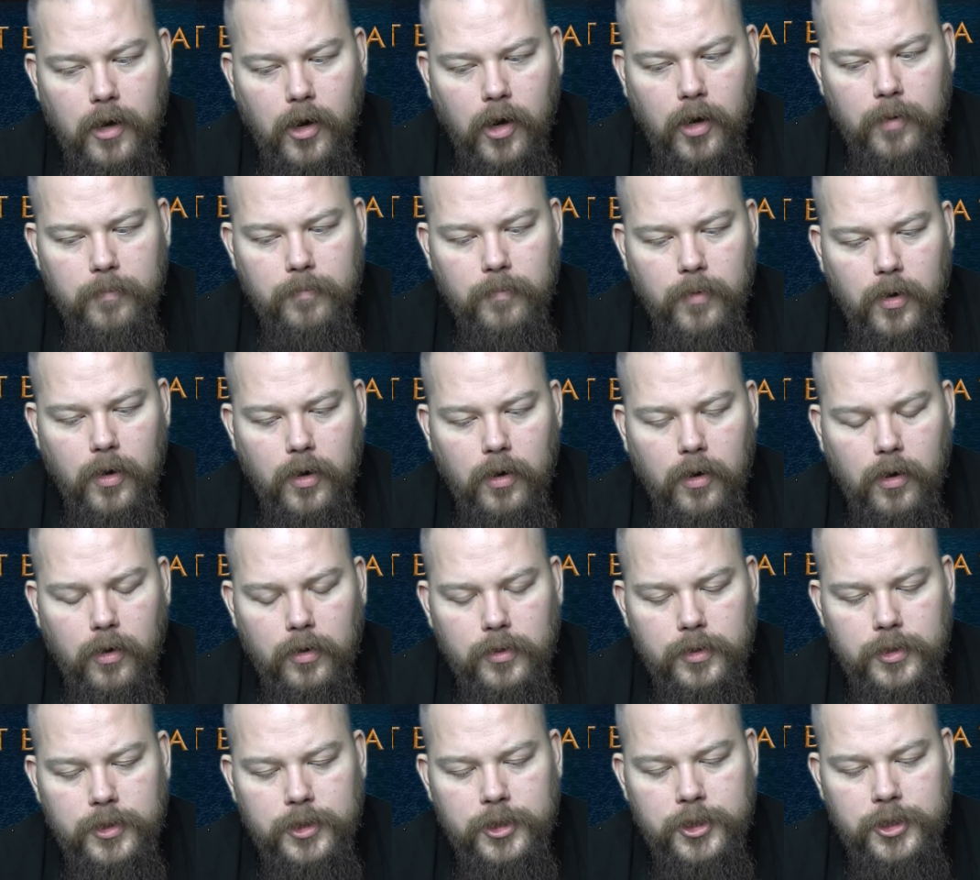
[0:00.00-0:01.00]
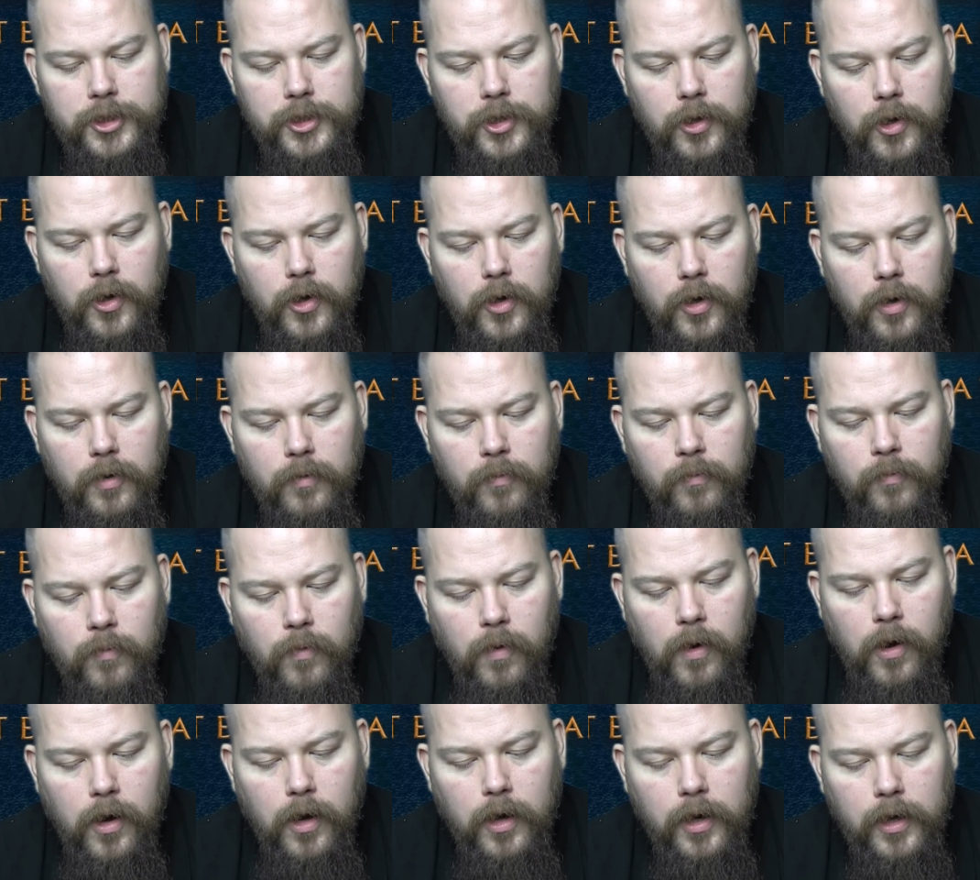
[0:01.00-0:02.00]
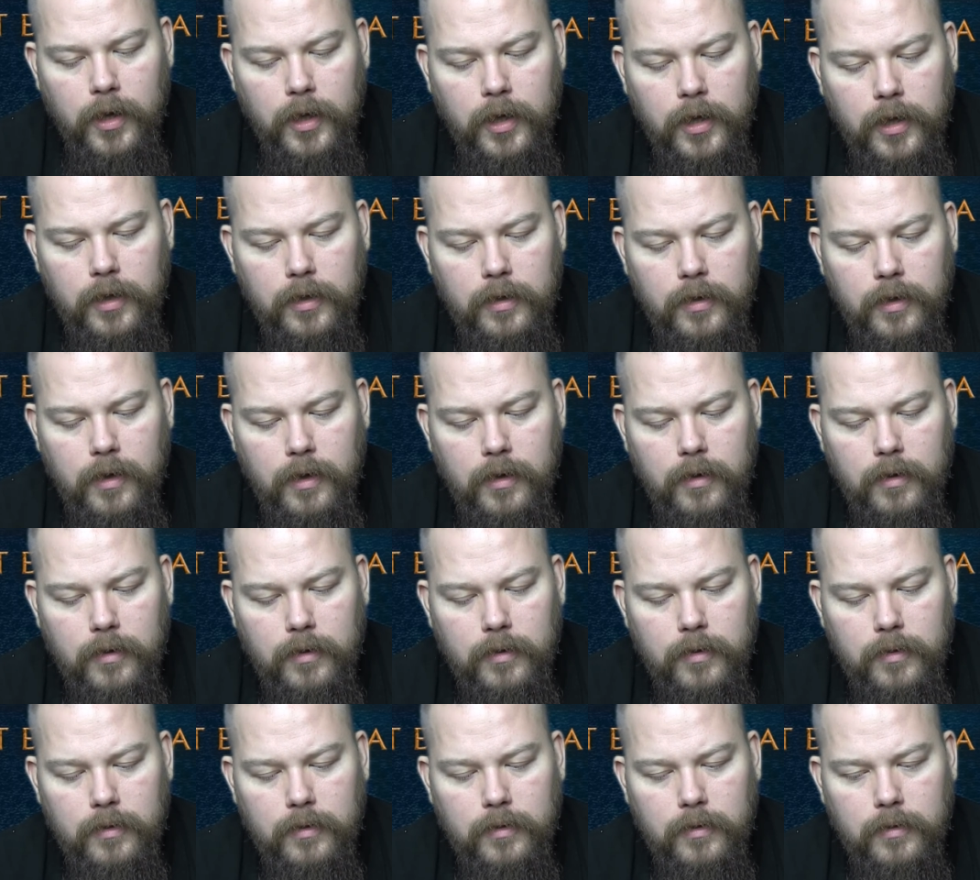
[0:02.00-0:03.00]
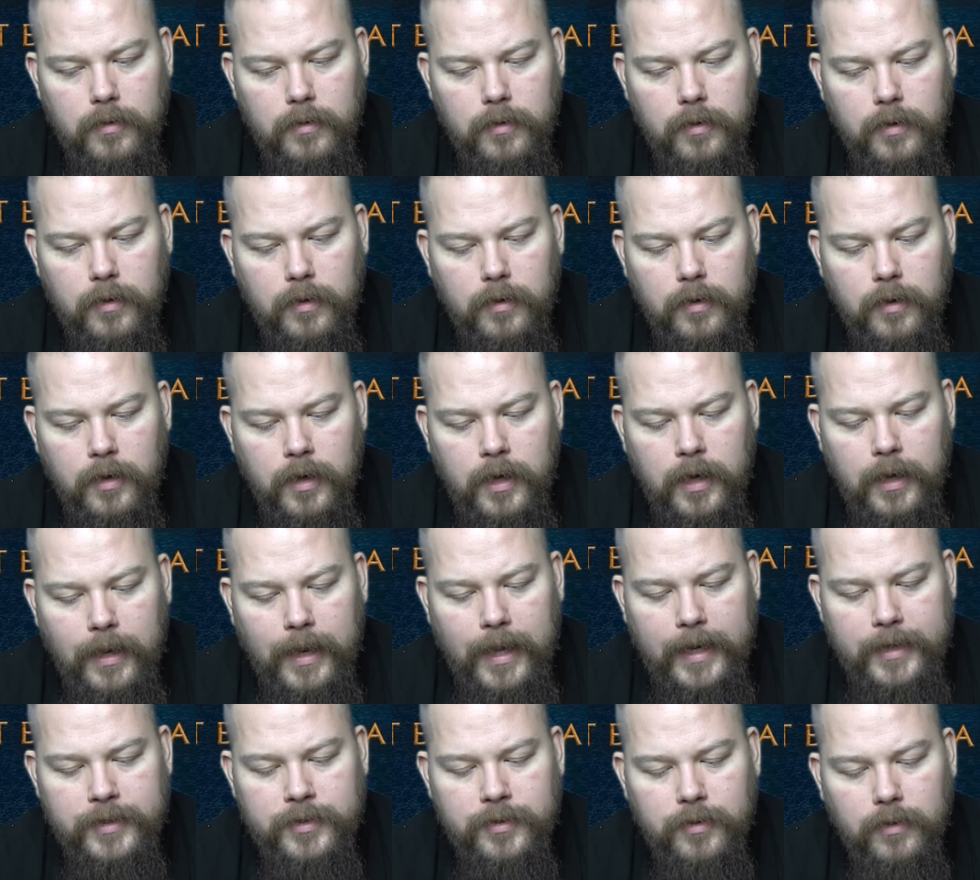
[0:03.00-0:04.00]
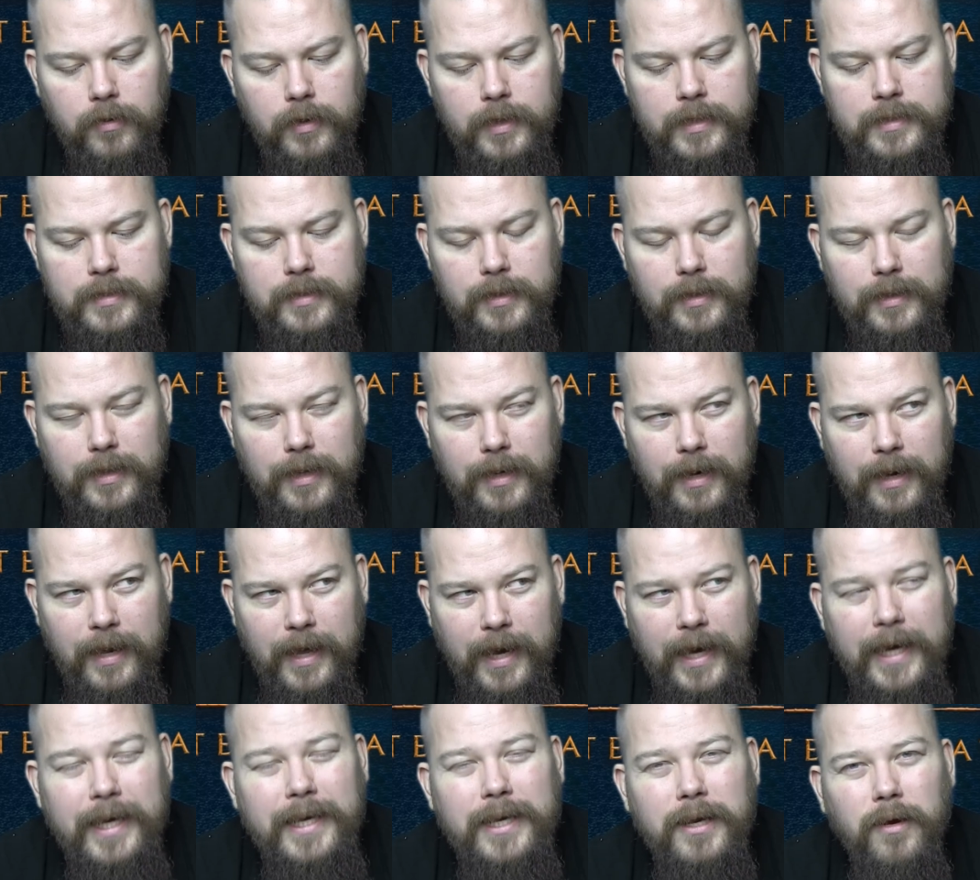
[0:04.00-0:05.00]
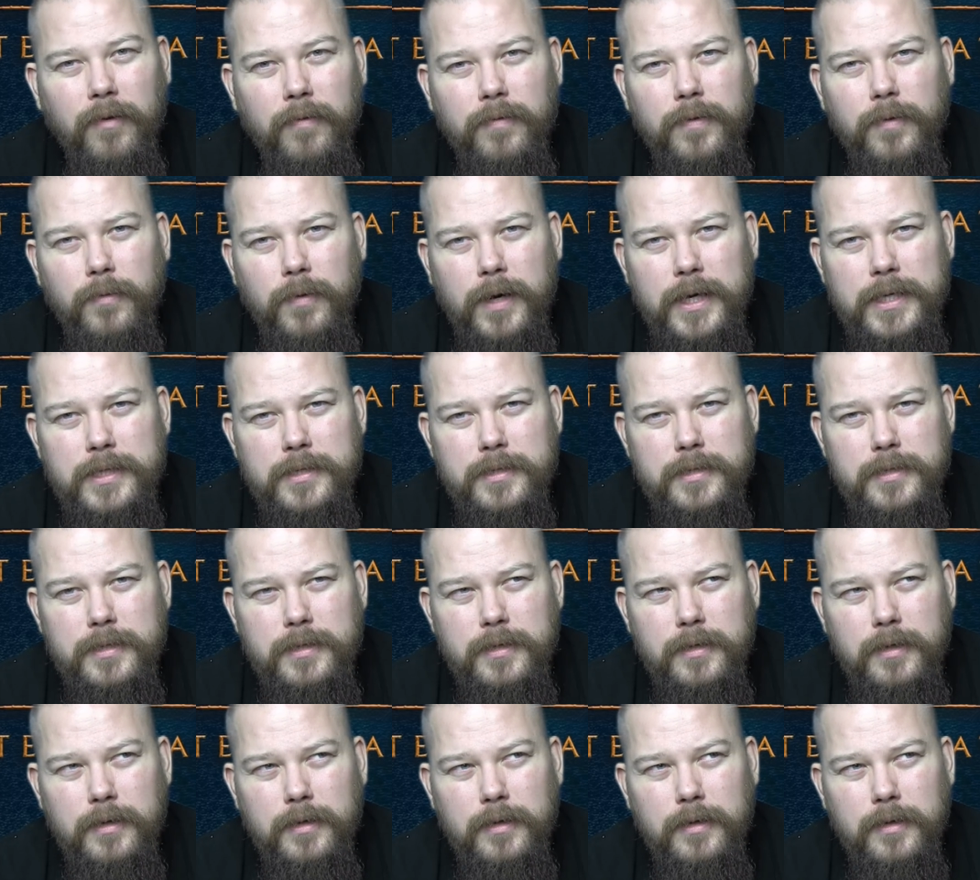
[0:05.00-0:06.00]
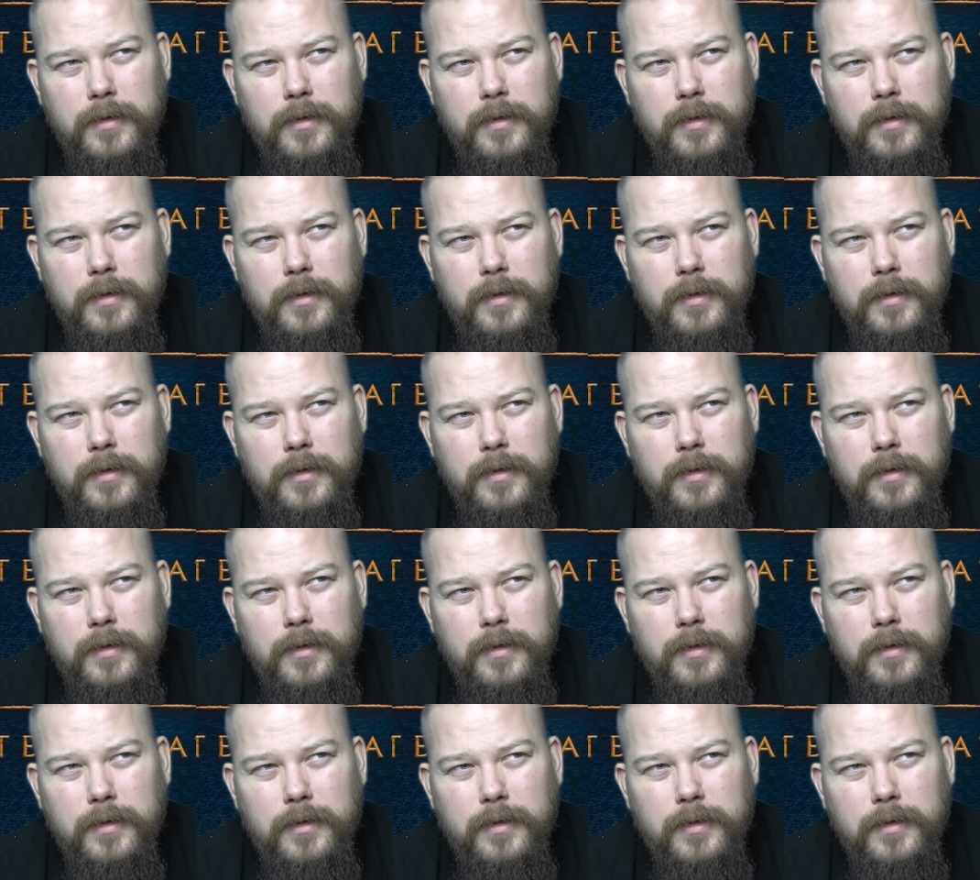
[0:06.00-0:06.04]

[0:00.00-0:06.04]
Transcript: I'm unsure why Galadriel isn't Lady of the West,